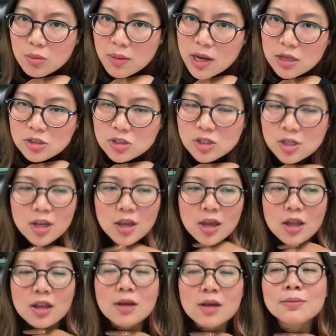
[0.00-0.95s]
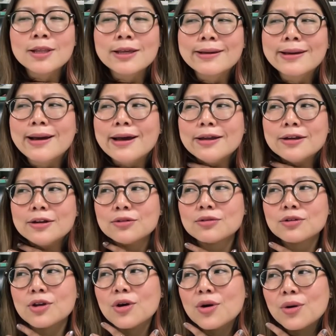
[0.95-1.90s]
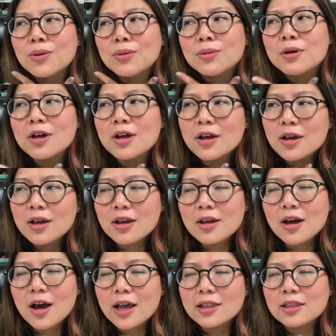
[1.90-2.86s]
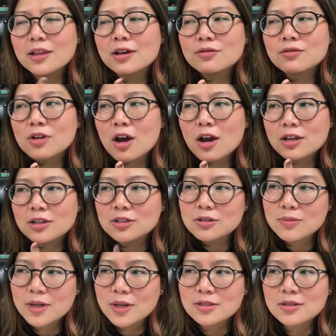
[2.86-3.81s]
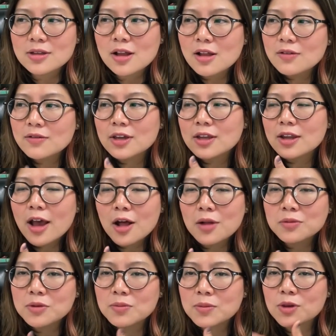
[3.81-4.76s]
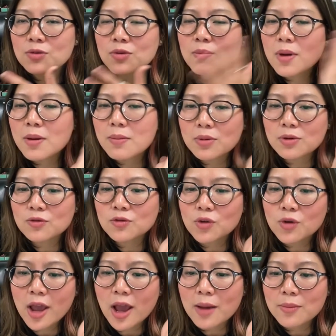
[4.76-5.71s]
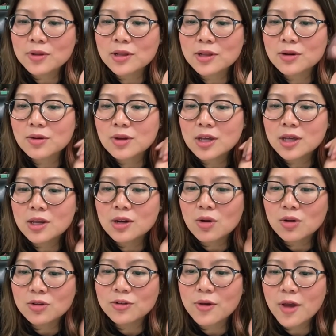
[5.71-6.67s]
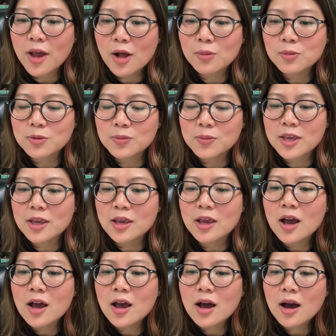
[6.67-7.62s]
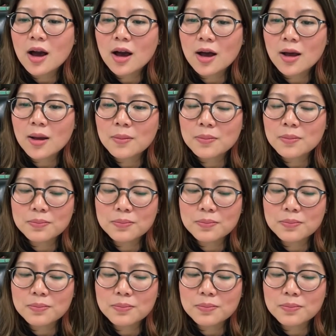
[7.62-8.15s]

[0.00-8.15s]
much?" And I'm like, "I don't know. I love talking to myself. It helps me remember vocabulary. It also helps me uh,